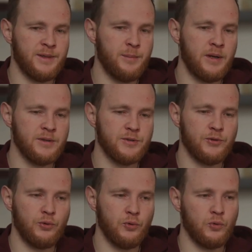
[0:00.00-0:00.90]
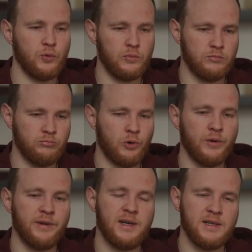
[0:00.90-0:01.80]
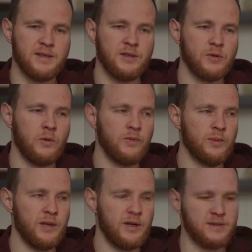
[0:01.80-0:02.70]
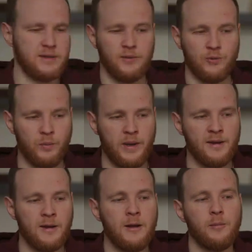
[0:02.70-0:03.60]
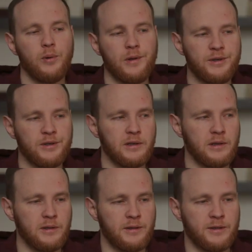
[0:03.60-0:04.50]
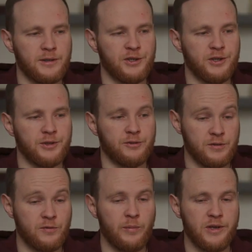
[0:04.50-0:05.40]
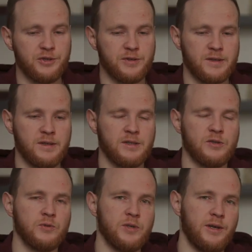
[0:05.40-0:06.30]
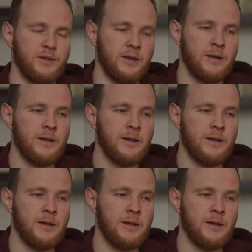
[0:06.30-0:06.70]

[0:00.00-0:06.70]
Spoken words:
demands, to organize its own demands, and to make political transformations in the society.